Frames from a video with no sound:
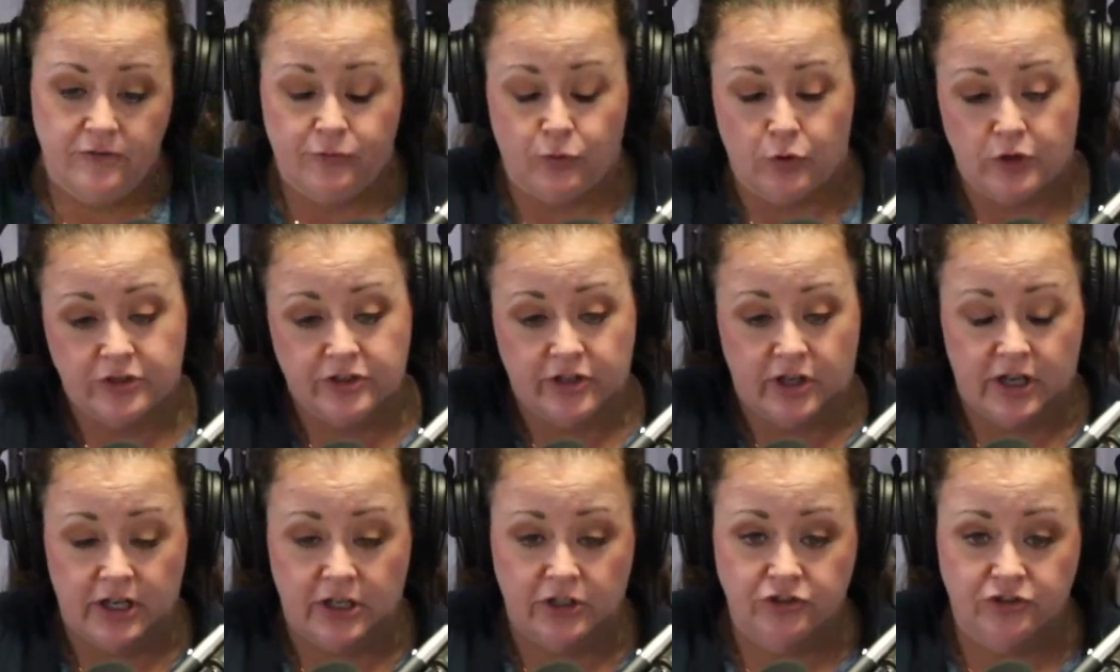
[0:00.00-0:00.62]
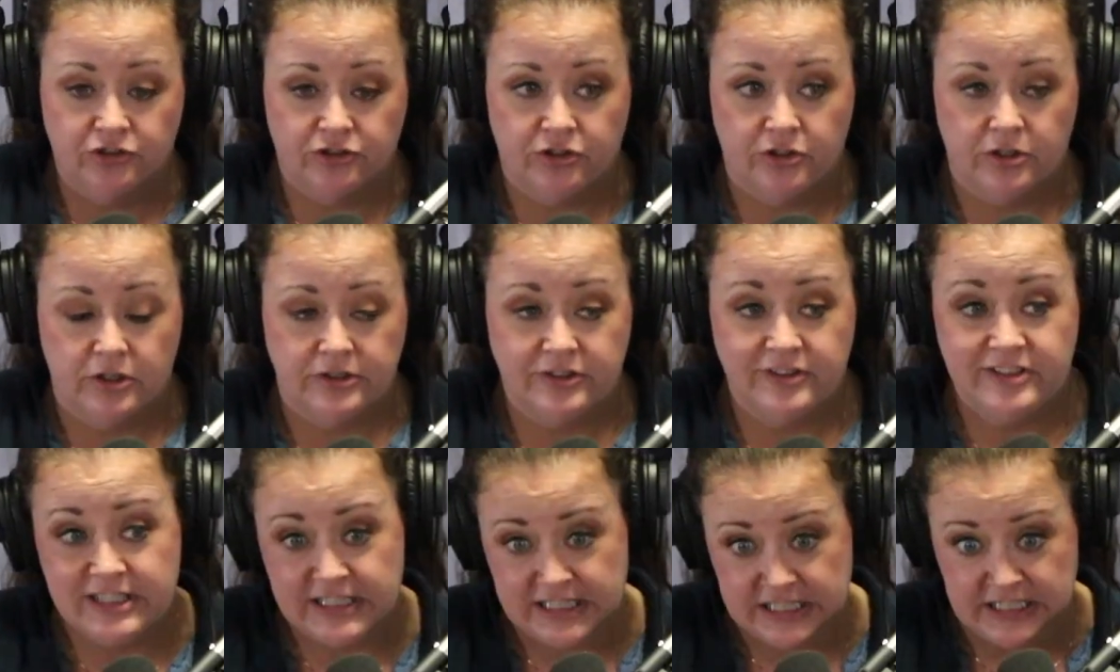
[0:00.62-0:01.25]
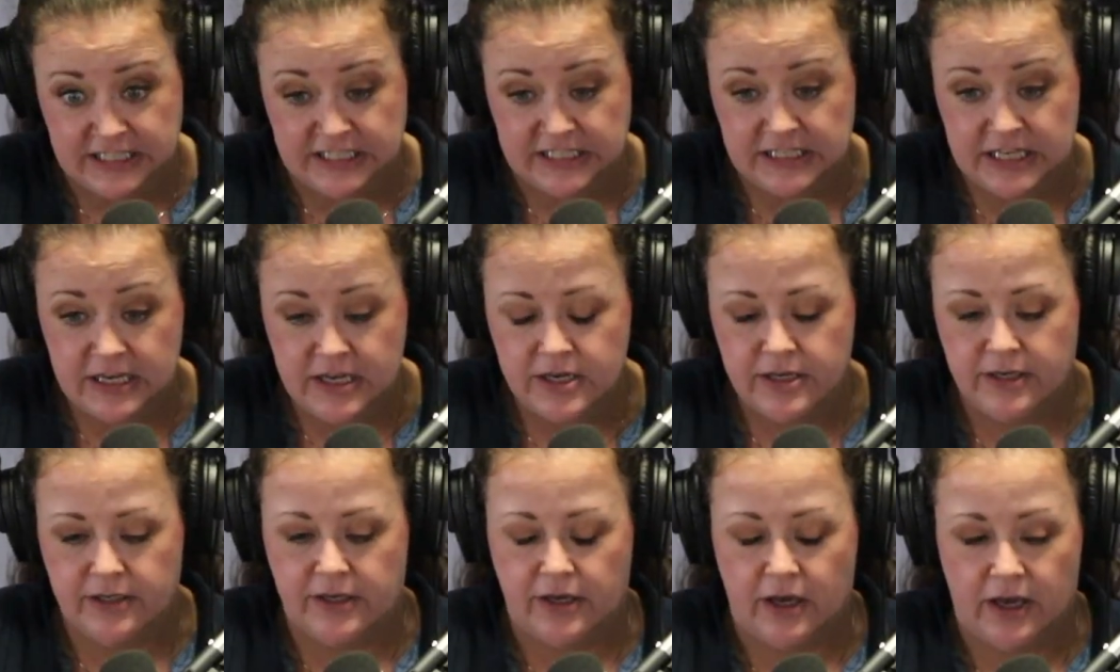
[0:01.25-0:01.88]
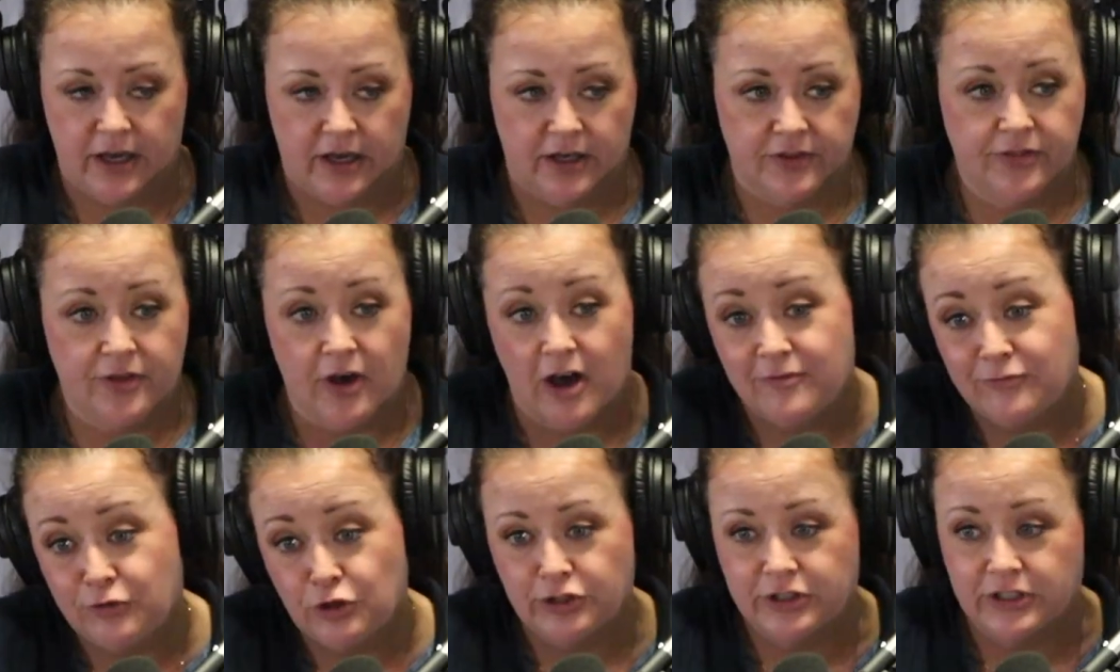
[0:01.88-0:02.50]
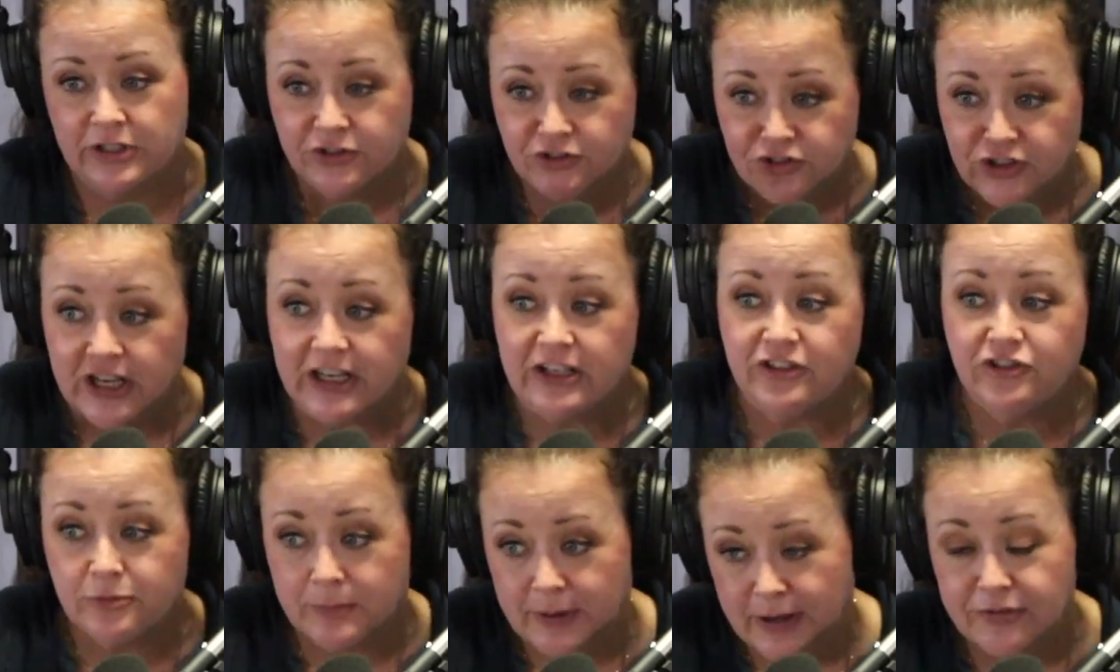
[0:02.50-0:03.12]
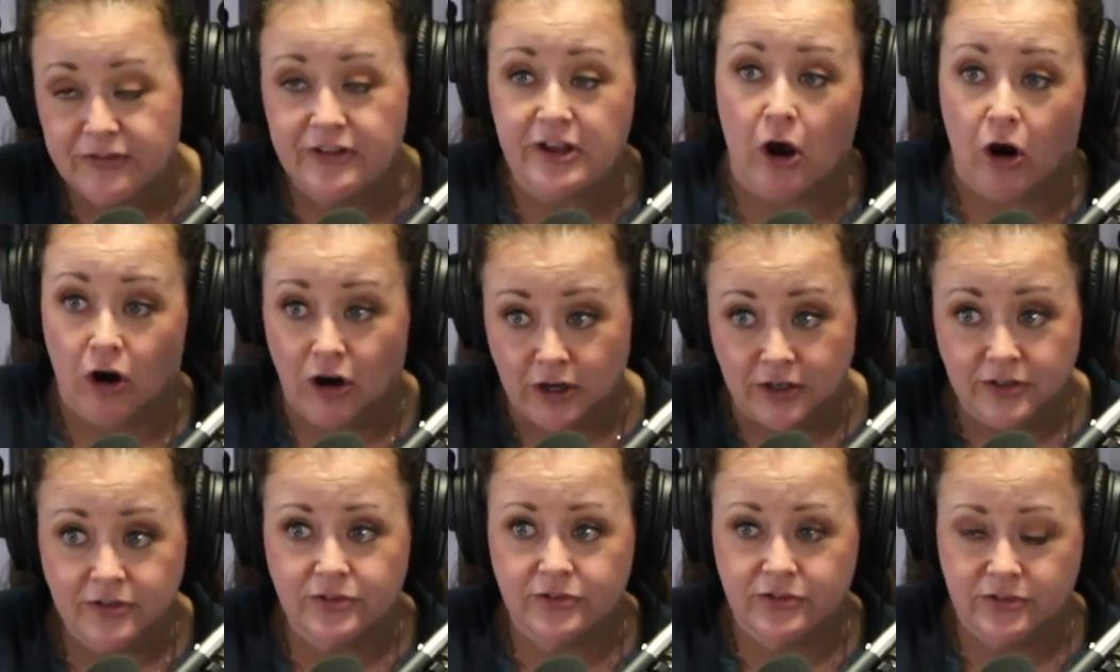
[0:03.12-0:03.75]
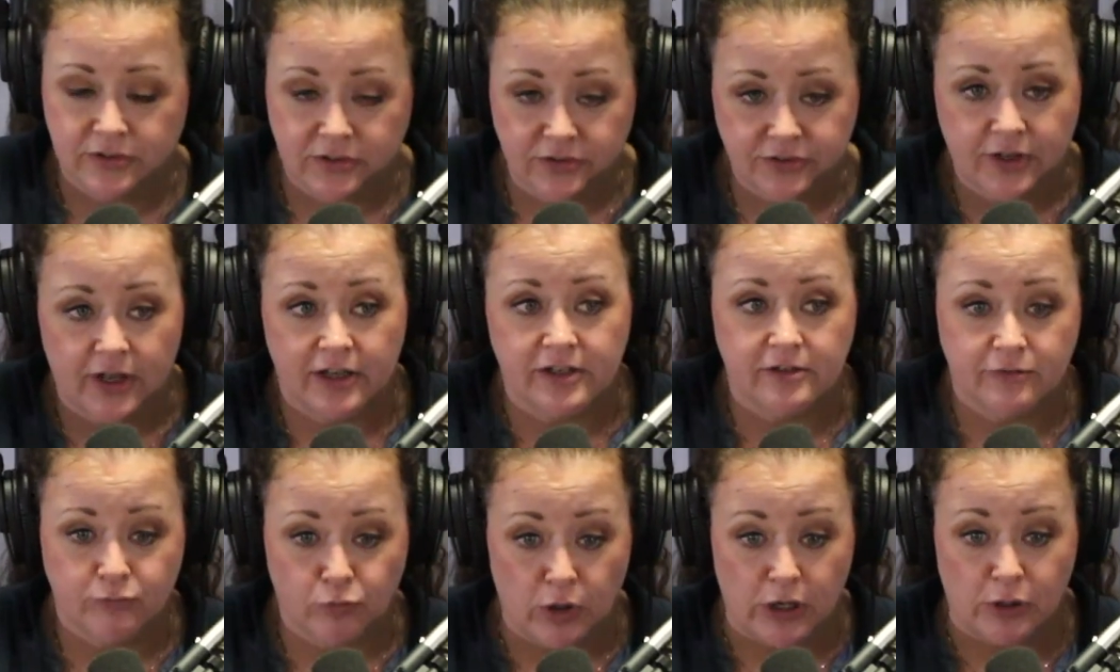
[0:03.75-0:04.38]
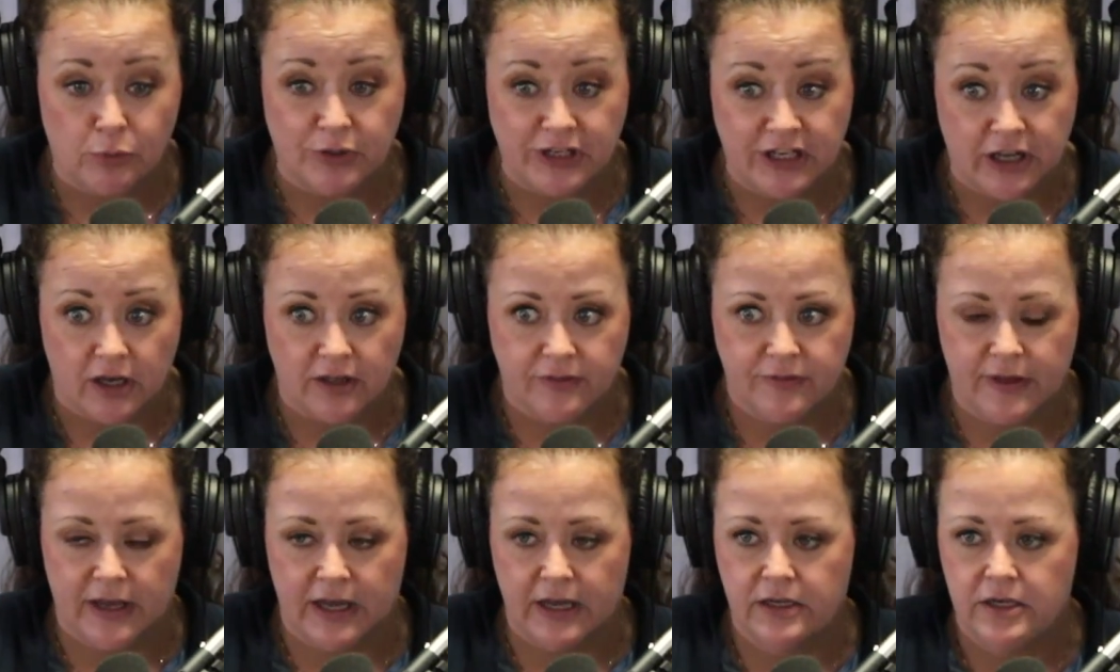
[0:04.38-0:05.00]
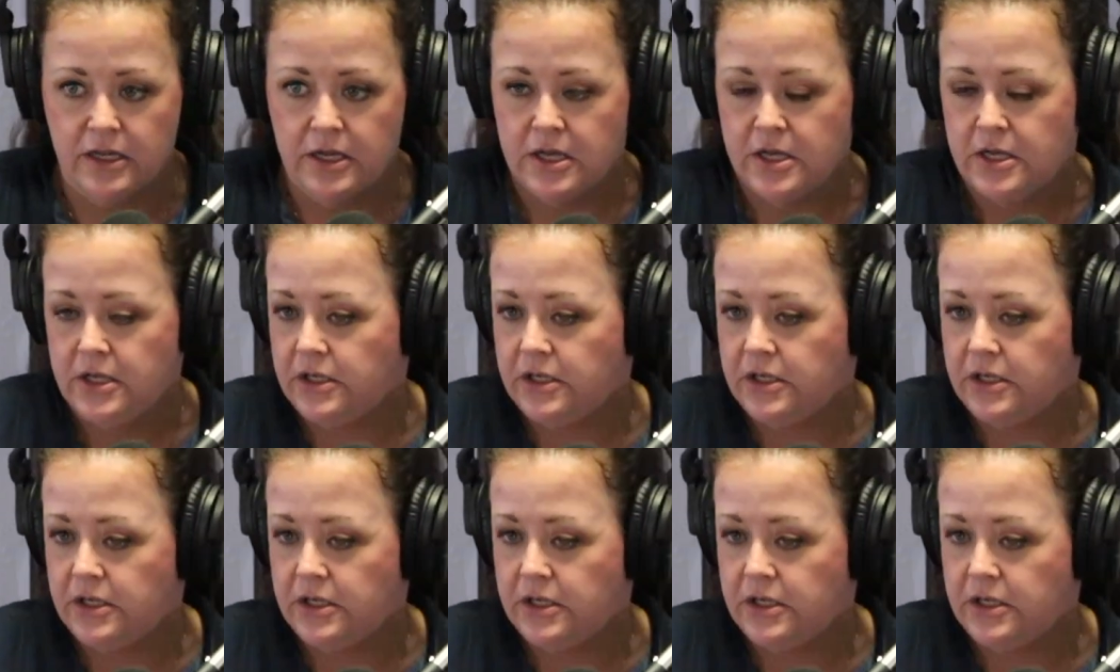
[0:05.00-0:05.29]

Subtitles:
Fort Dodge T, Thoughtful Exchange About the Arts is kind of where we got that.